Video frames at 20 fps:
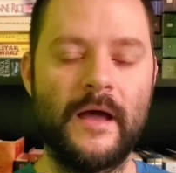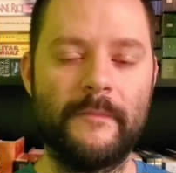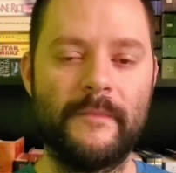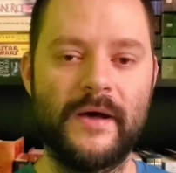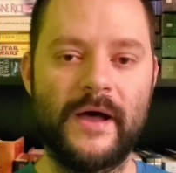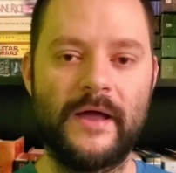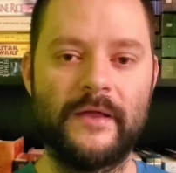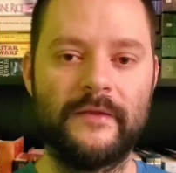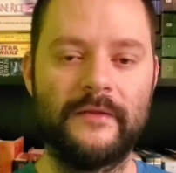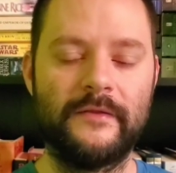
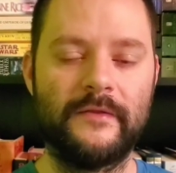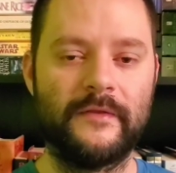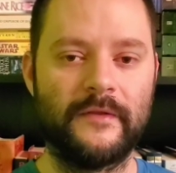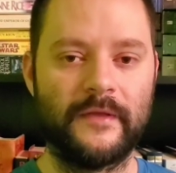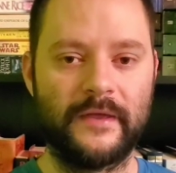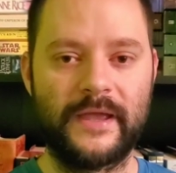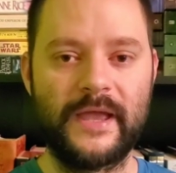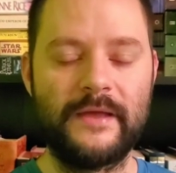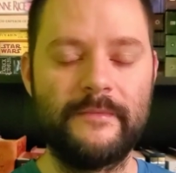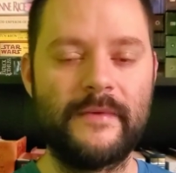but
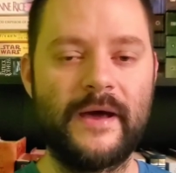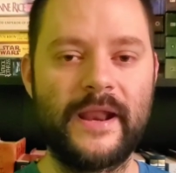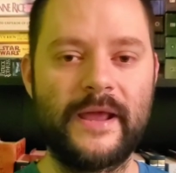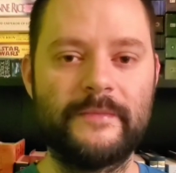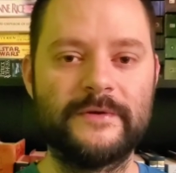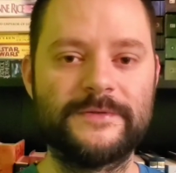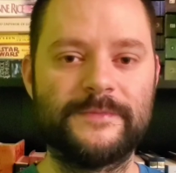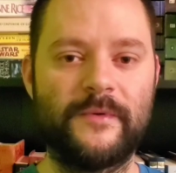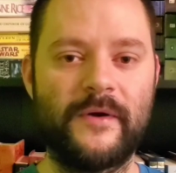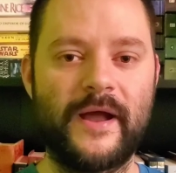again, my
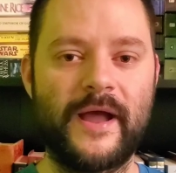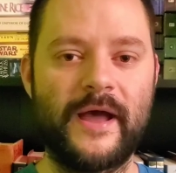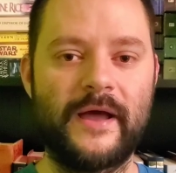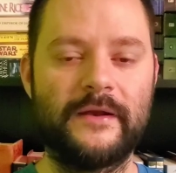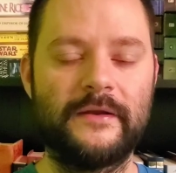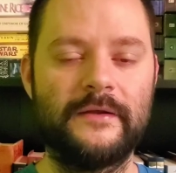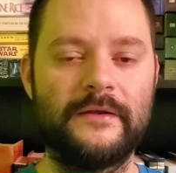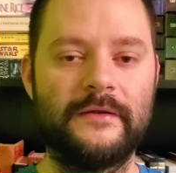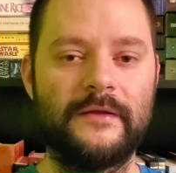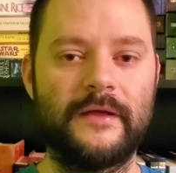name is
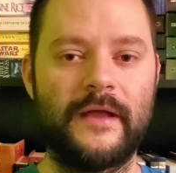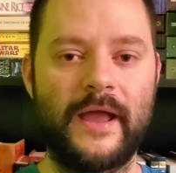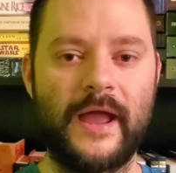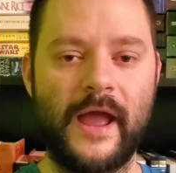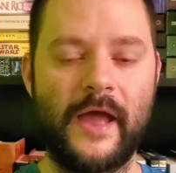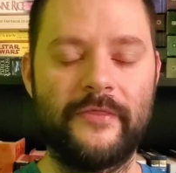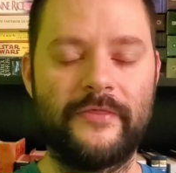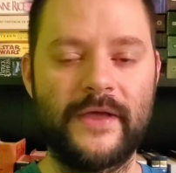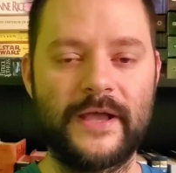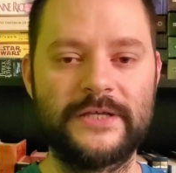Brad,
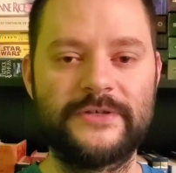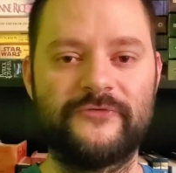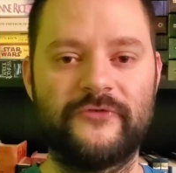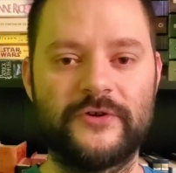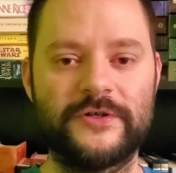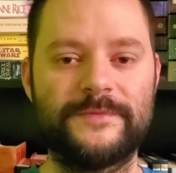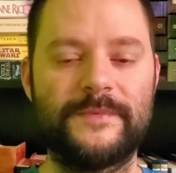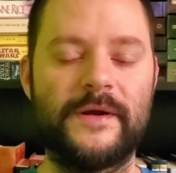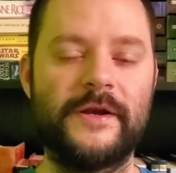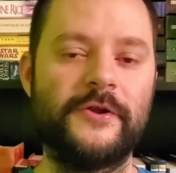and thanks
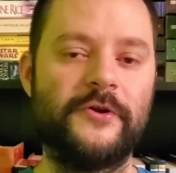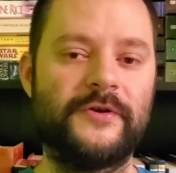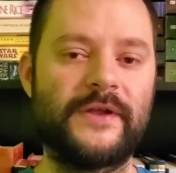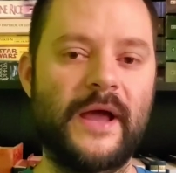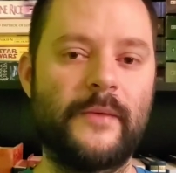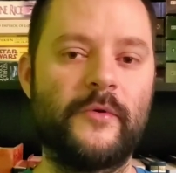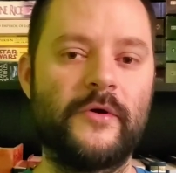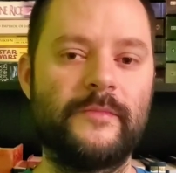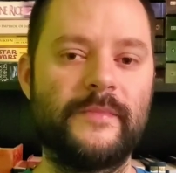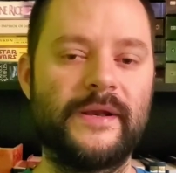for spending your
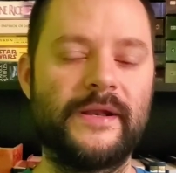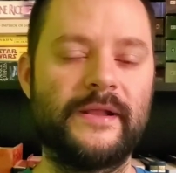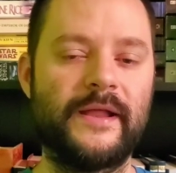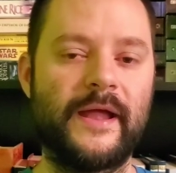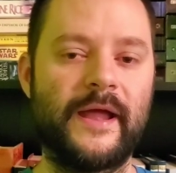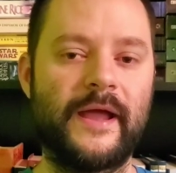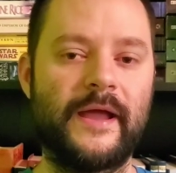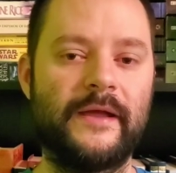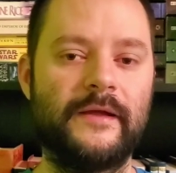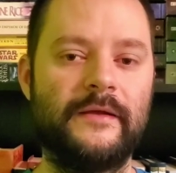time with me
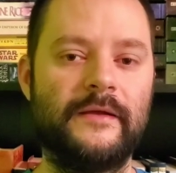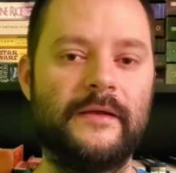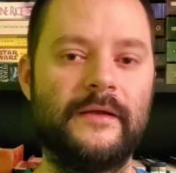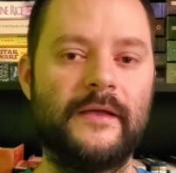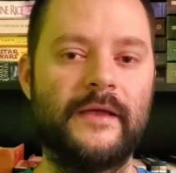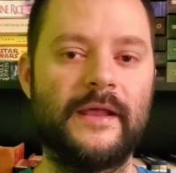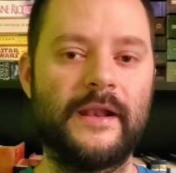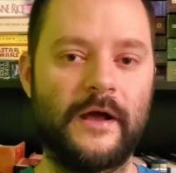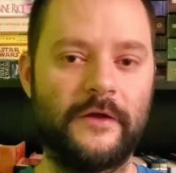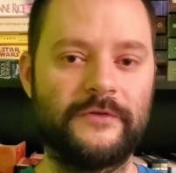today,
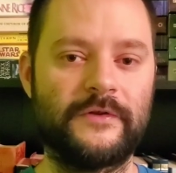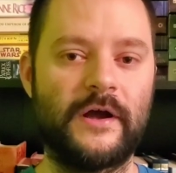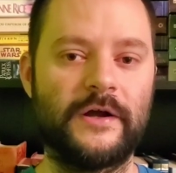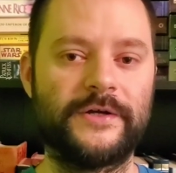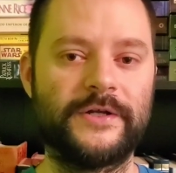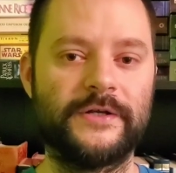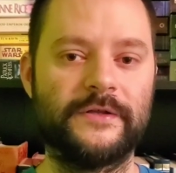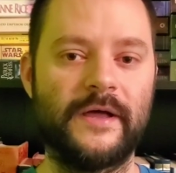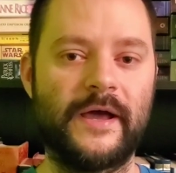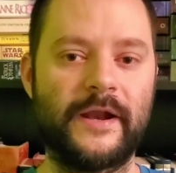and I'll talk
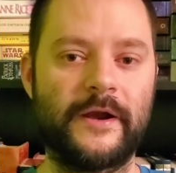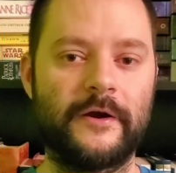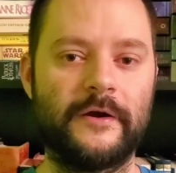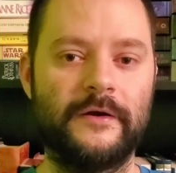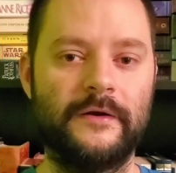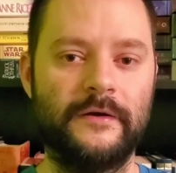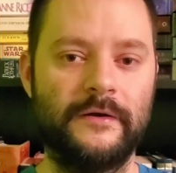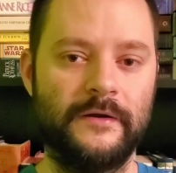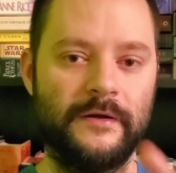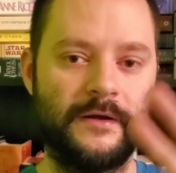to you later.
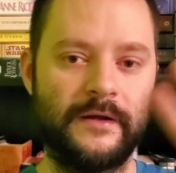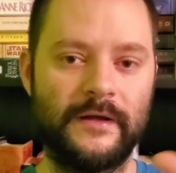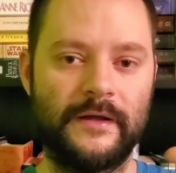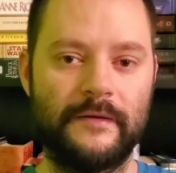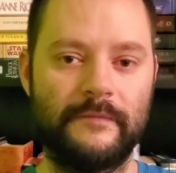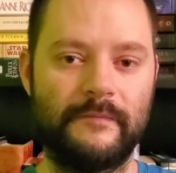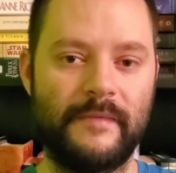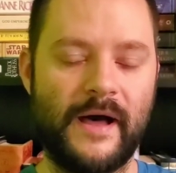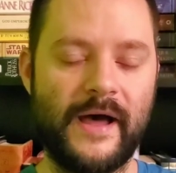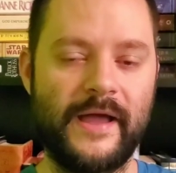
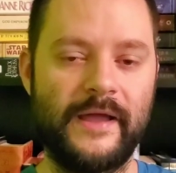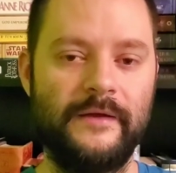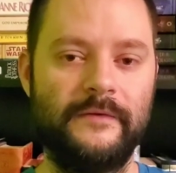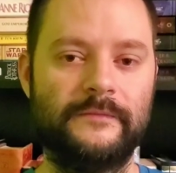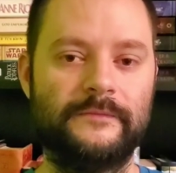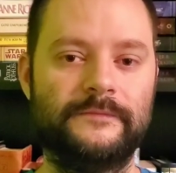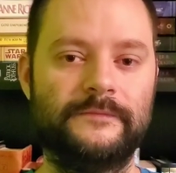Bye.